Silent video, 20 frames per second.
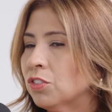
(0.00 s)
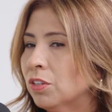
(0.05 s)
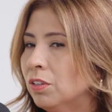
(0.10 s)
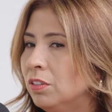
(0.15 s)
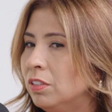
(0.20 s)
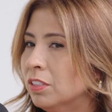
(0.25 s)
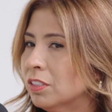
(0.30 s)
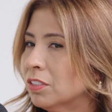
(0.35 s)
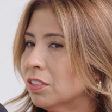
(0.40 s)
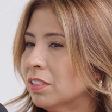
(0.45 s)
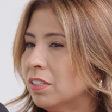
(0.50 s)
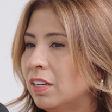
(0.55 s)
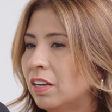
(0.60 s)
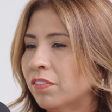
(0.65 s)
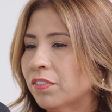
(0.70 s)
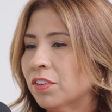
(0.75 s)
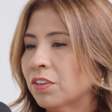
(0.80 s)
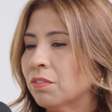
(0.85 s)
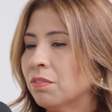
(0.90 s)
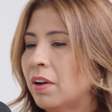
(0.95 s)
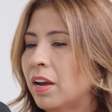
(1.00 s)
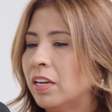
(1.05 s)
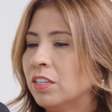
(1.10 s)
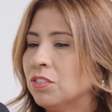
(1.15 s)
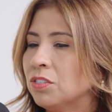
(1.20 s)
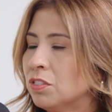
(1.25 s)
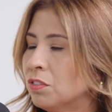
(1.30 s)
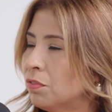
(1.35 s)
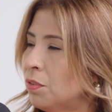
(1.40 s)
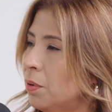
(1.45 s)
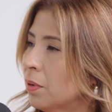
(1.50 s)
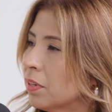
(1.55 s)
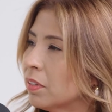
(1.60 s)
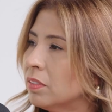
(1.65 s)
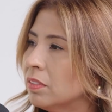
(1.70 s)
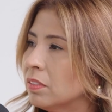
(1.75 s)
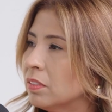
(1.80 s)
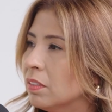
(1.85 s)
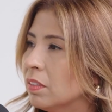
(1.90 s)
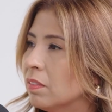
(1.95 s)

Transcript: Don't look to the left or right. Just focus.